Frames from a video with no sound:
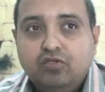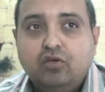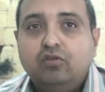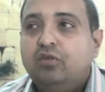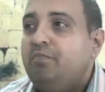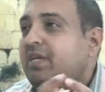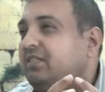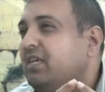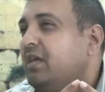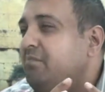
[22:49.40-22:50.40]
So the
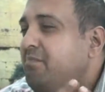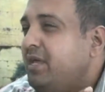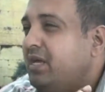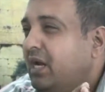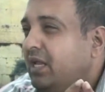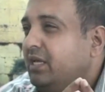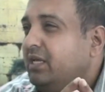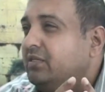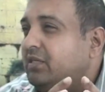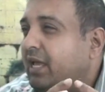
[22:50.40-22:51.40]
mixing and
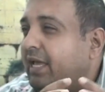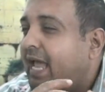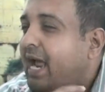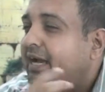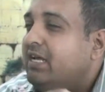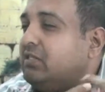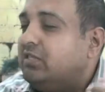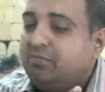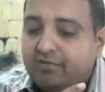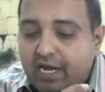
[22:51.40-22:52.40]
mingling is like adding
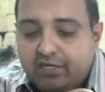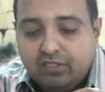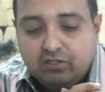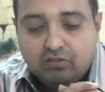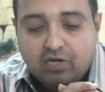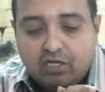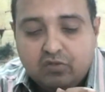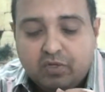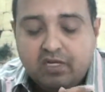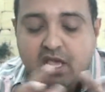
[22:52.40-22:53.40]
and subtracting to
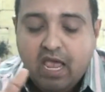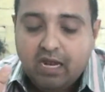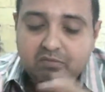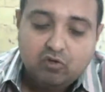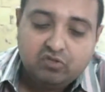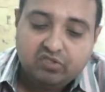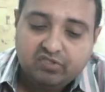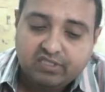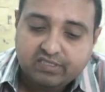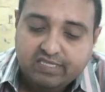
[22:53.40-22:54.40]
God's word. And
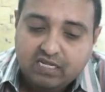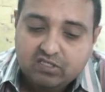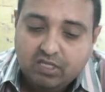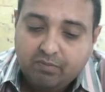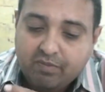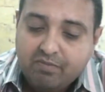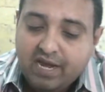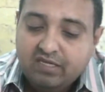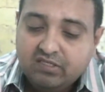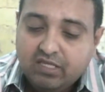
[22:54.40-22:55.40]
Moses tells them,
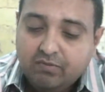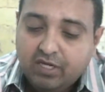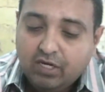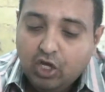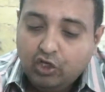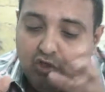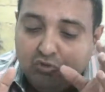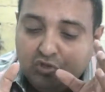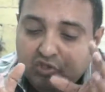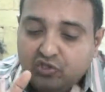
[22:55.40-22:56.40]
reminds them that
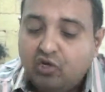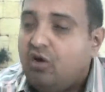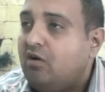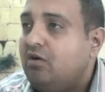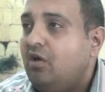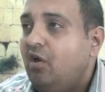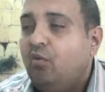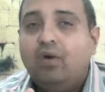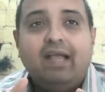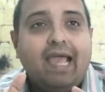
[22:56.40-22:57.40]
you saw
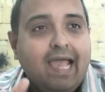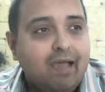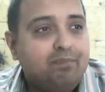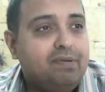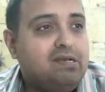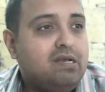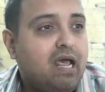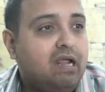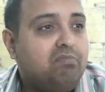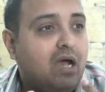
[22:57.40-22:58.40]
what happened
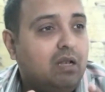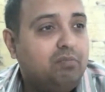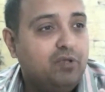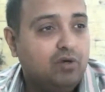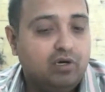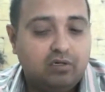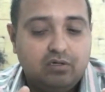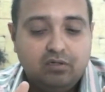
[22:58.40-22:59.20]
at Baal Peor.